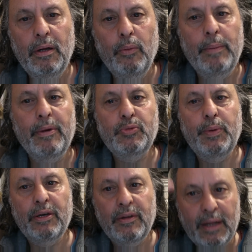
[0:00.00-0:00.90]
We must be
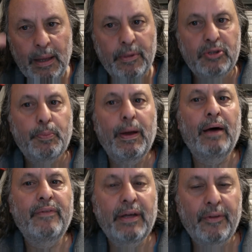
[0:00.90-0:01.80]
under the image power
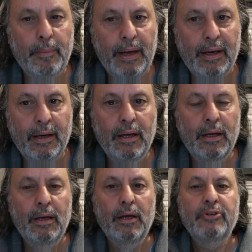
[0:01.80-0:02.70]
of another man.
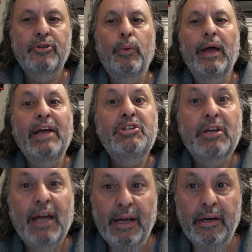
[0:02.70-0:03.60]
So we're
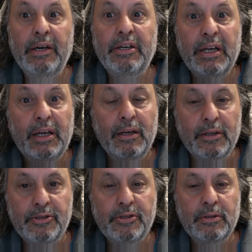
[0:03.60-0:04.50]
educated into
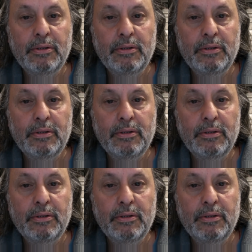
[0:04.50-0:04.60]
English.